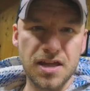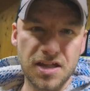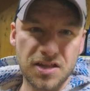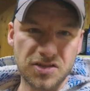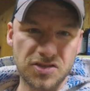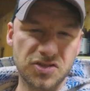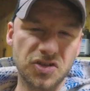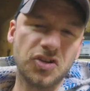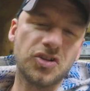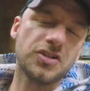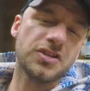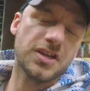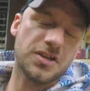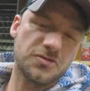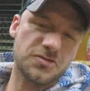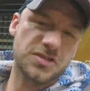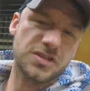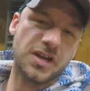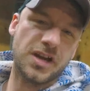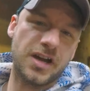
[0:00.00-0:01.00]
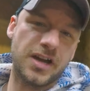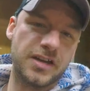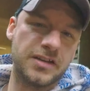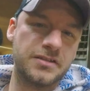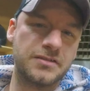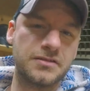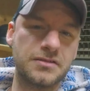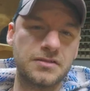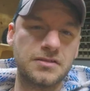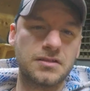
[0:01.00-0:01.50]
installed
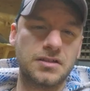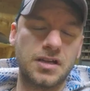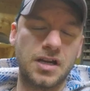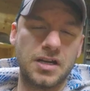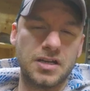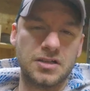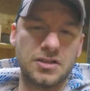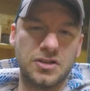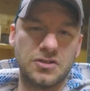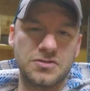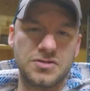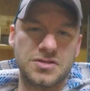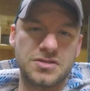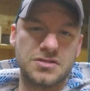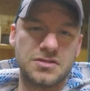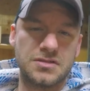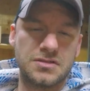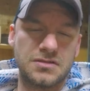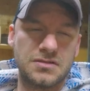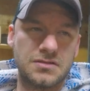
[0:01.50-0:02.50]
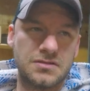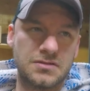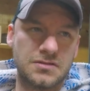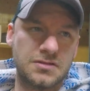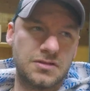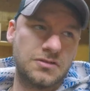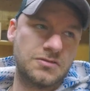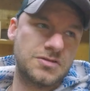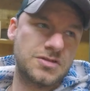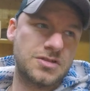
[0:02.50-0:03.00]
outside, kind of
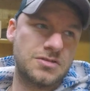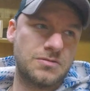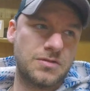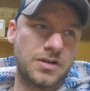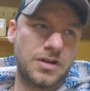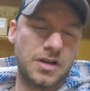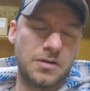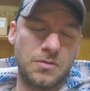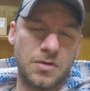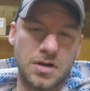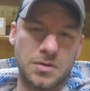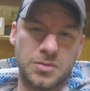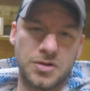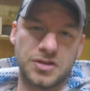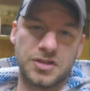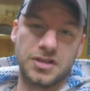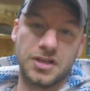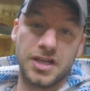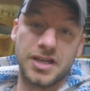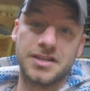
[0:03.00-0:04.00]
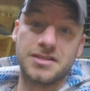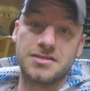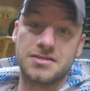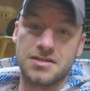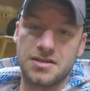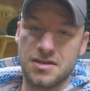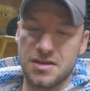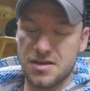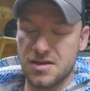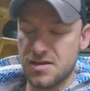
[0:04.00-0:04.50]
close to where I want to put the
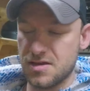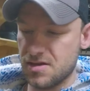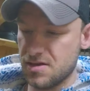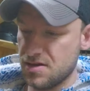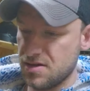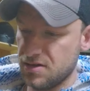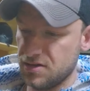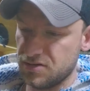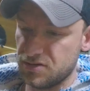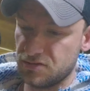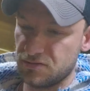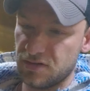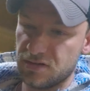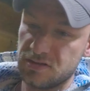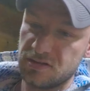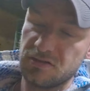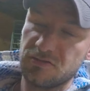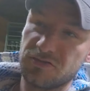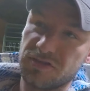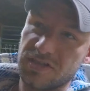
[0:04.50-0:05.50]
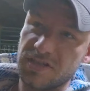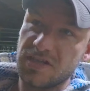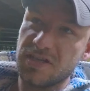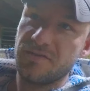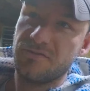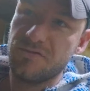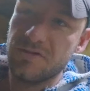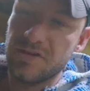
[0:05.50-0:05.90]
lights. So let's go see if